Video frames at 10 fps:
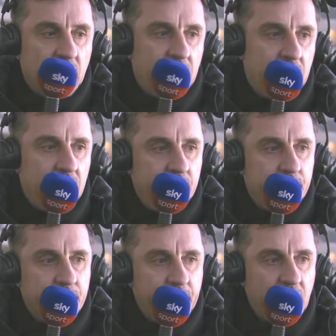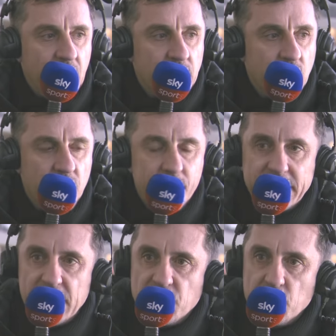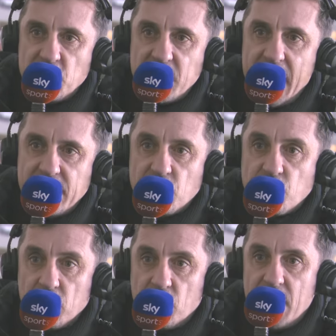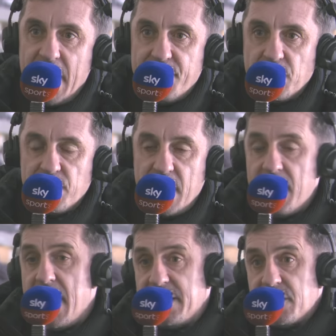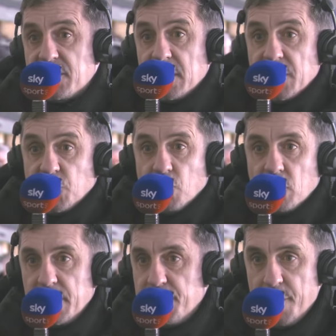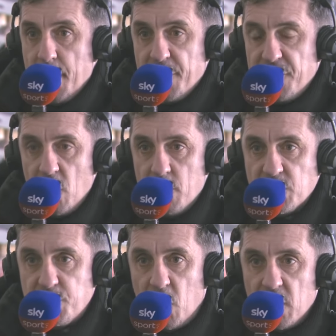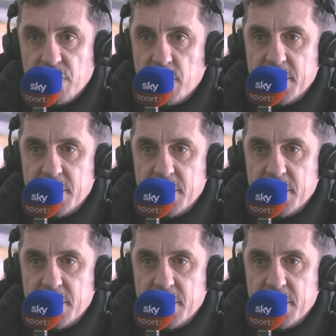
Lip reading: And another manager was starting to struggle right in front of our eyes, and still is struggling from a performance point of view.